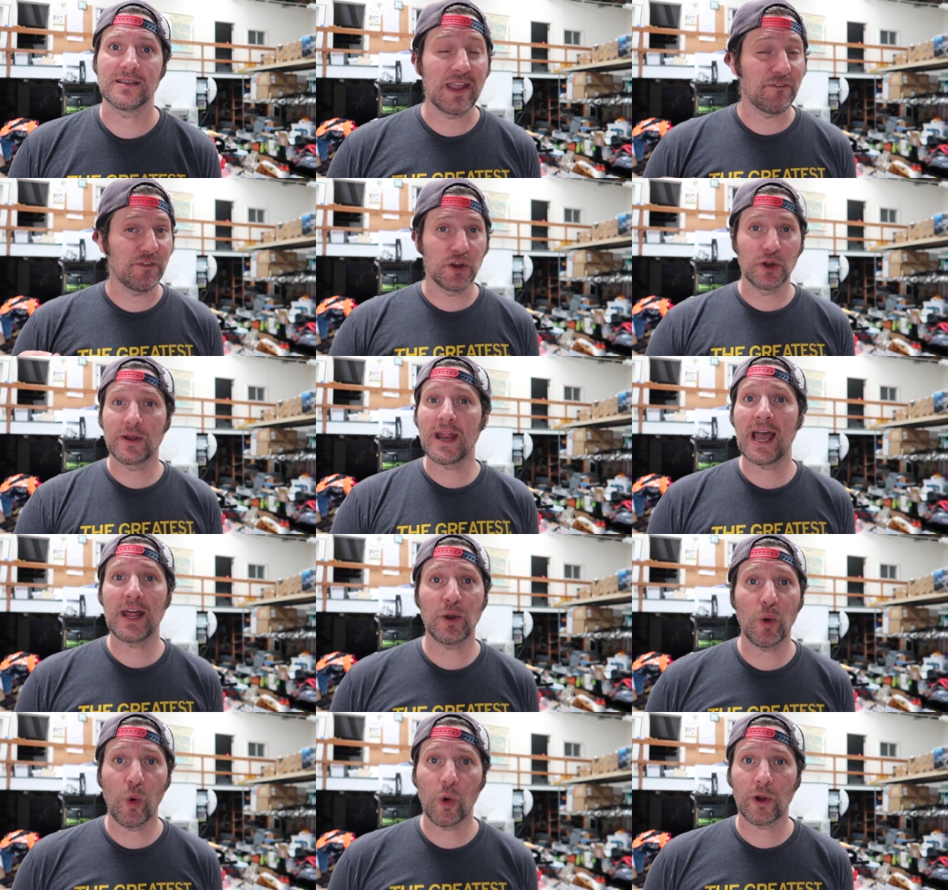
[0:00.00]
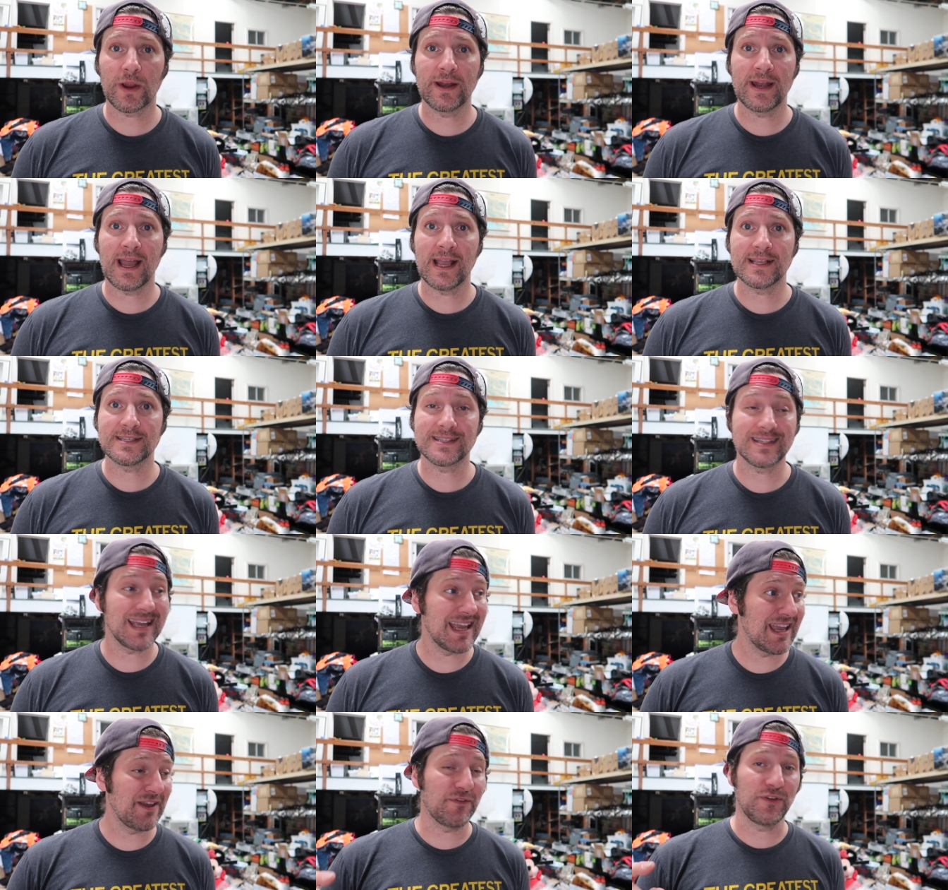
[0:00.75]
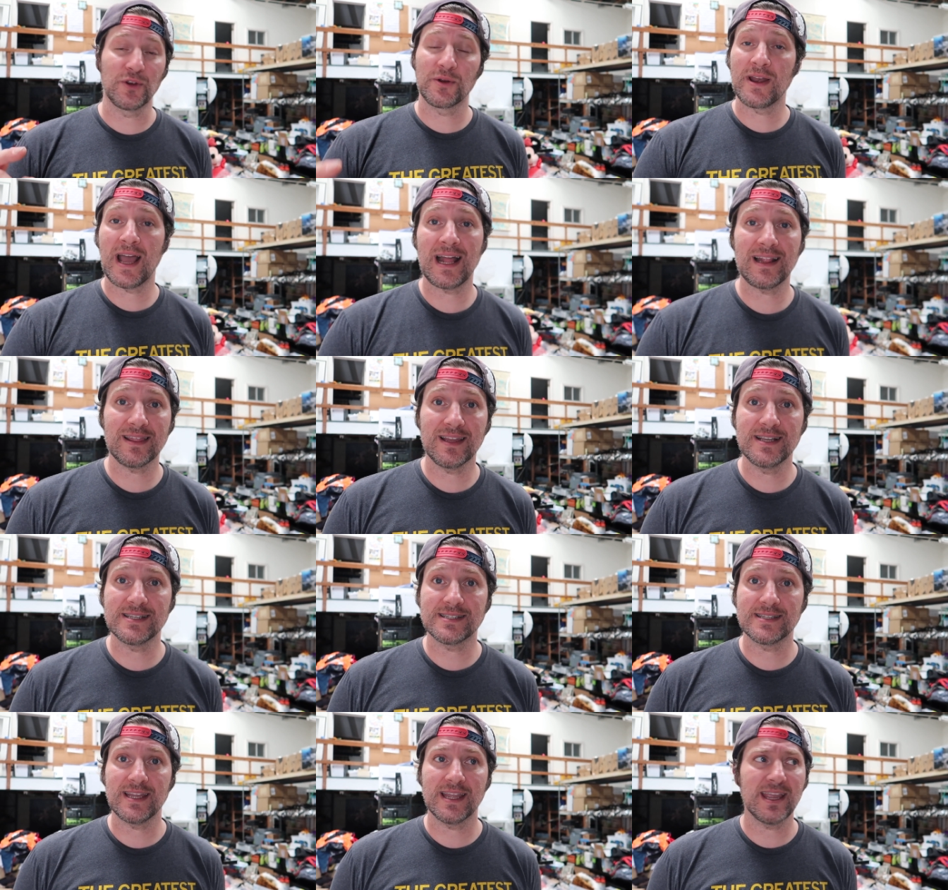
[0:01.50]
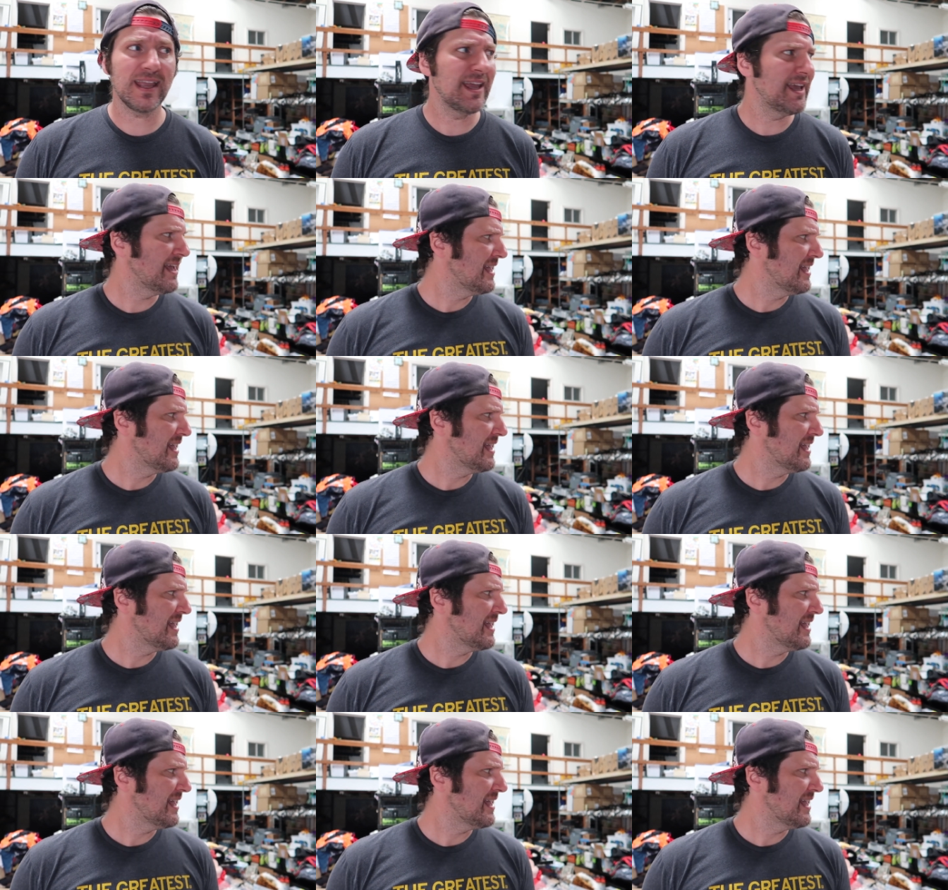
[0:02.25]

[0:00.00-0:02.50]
If you're not organized, if you're not listing,